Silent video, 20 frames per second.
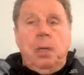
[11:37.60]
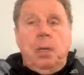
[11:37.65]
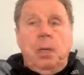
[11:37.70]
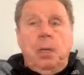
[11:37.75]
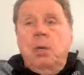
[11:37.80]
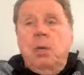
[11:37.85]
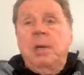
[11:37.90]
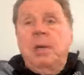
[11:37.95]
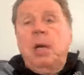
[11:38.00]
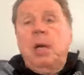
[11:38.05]

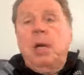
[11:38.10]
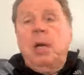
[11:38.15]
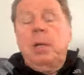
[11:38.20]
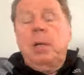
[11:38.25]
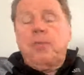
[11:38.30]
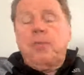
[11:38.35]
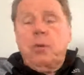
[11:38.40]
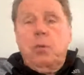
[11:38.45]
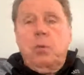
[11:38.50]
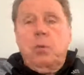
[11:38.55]
Jimmy
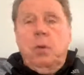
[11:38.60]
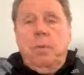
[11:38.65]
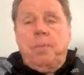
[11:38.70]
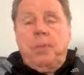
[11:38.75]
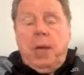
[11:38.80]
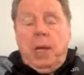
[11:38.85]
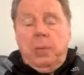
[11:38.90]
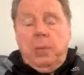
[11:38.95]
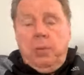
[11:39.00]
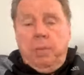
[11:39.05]
Gabriel, who
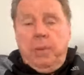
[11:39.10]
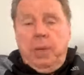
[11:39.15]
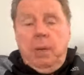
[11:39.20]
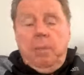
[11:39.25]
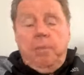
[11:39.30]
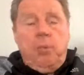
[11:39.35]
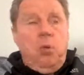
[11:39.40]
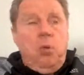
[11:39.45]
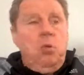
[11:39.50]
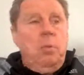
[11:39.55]
played with me
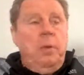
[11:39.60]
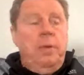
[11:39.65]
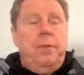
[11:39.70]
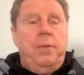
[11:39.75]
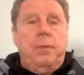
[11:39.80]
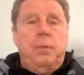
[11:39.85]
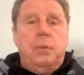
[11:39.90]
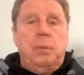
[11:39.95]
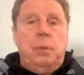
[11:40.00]
at Bournemouth.